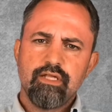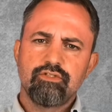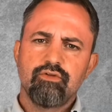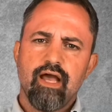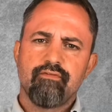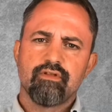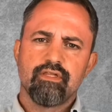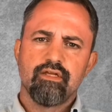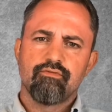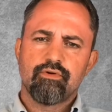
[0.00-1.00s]
you have to
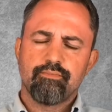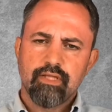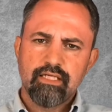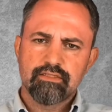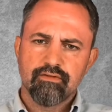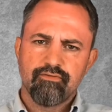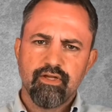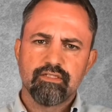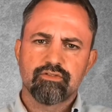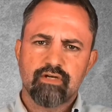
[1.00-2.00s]
then replace the
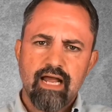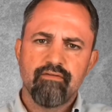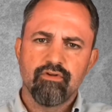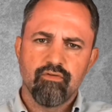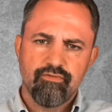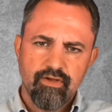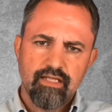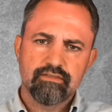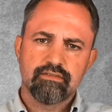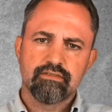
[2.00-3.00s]
fence or have no
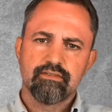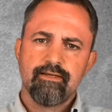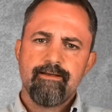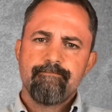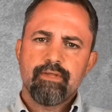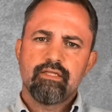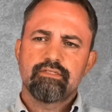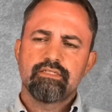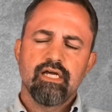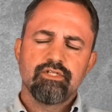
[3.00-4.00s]
fence. Now, this
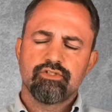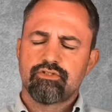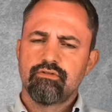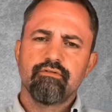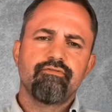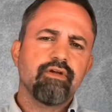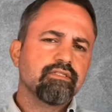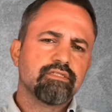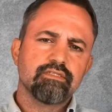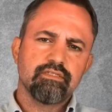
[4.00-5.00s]
is not just true of
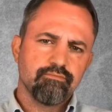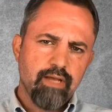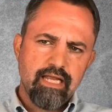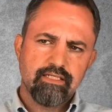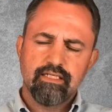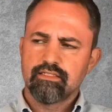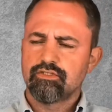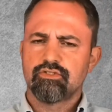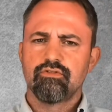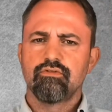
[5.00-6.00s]
fences and painting. This
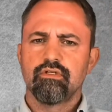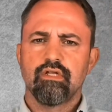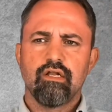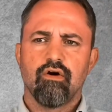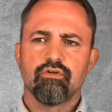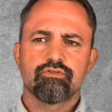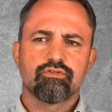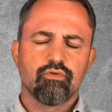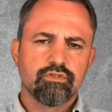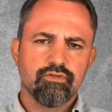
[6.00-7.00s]
is true in all
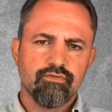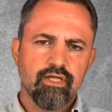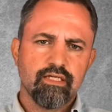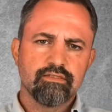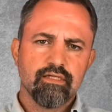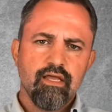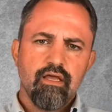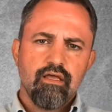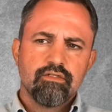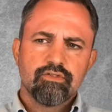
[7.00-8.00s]
sorts of things.
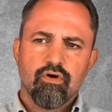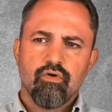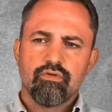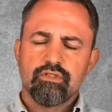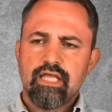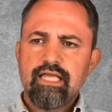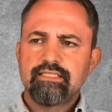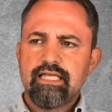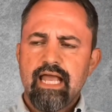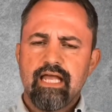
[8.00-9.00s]
So
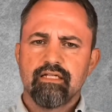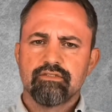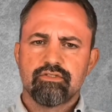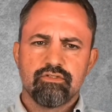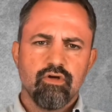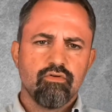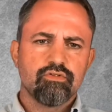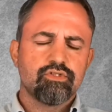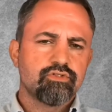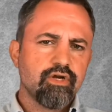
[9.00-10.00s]
lazy hands don't
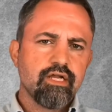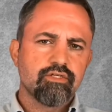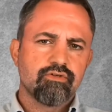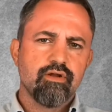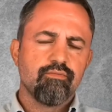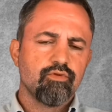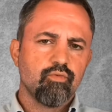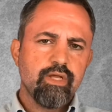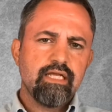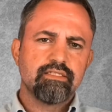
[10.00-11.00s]
string trim the
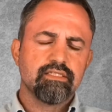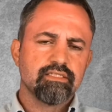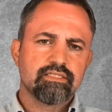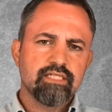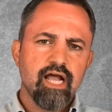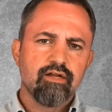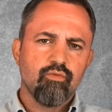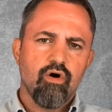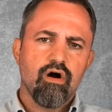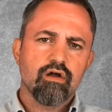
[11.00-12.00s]
weeds in the
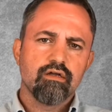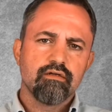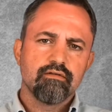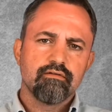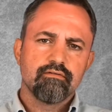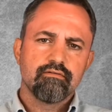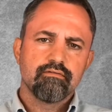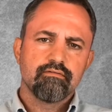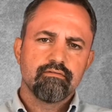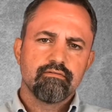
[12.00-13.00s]
sidewalk
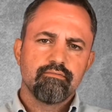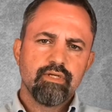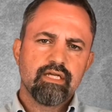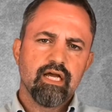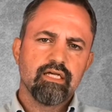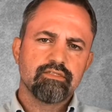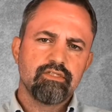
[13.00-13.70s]
because,